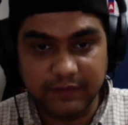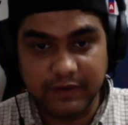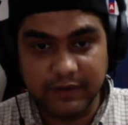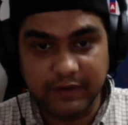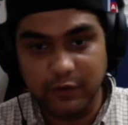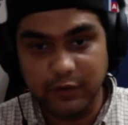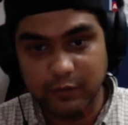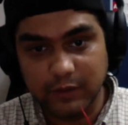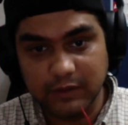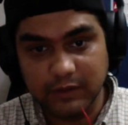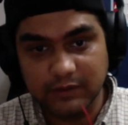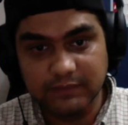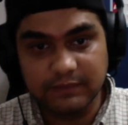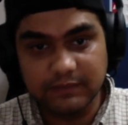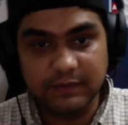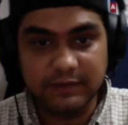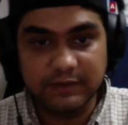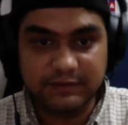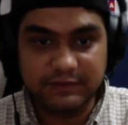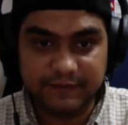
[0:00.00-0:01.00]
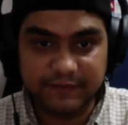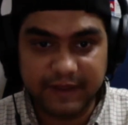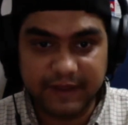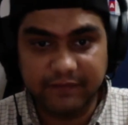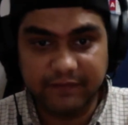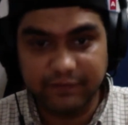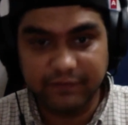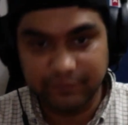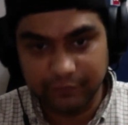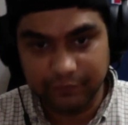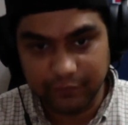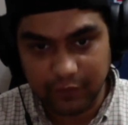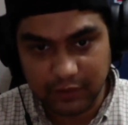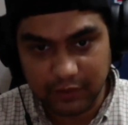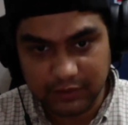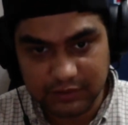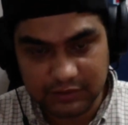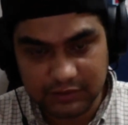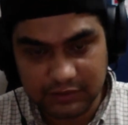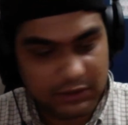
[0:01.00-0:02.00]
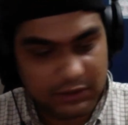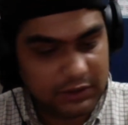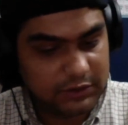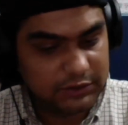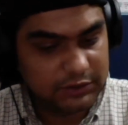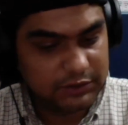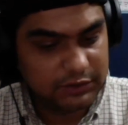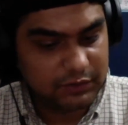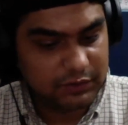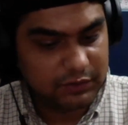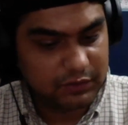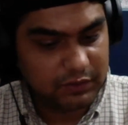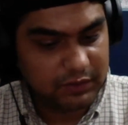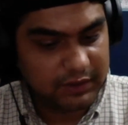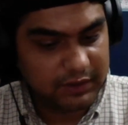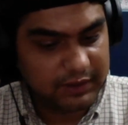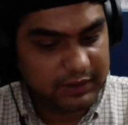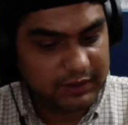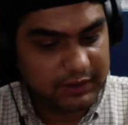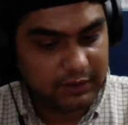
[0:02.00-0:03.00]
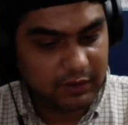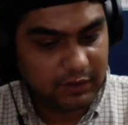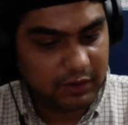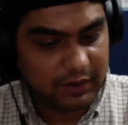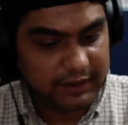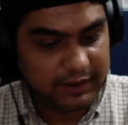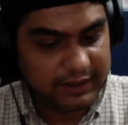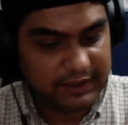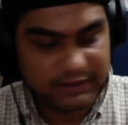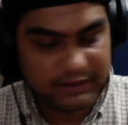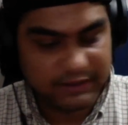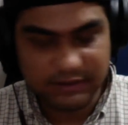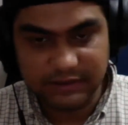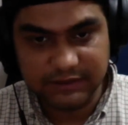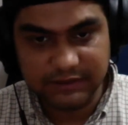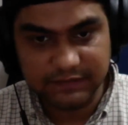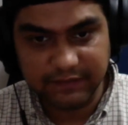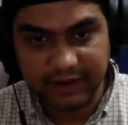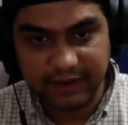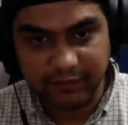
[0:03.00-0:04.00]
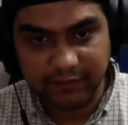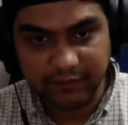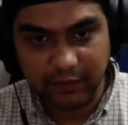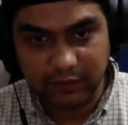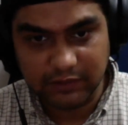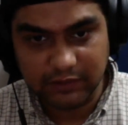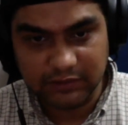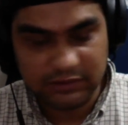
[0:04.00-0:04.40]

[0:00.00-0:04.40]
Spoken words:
into 1 is 5 watts. So all it takes is 5 watts,